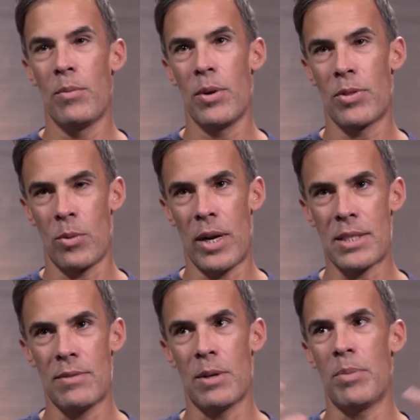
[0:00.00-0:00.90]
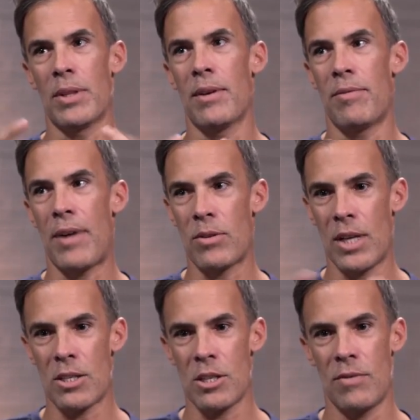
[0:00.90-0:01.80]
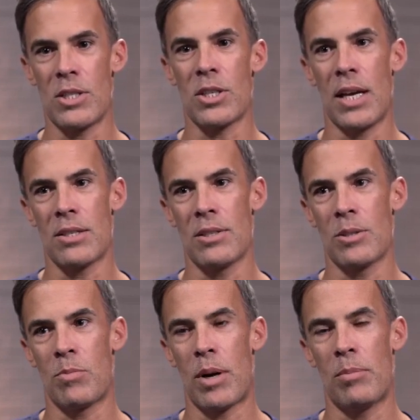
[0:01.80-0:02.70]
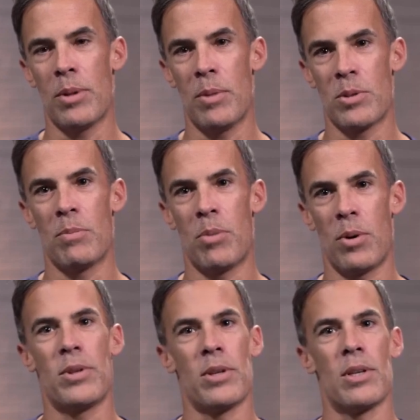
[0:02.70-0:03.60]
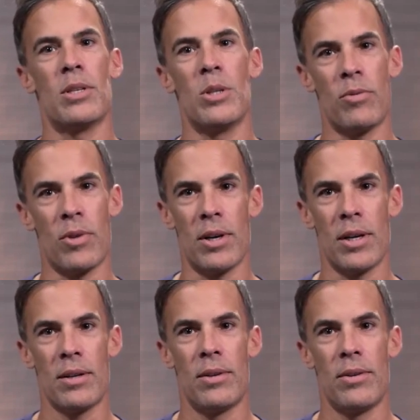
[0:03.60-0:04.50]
with the rest of it, but the foundation of education is probably the most important thing you could do for a,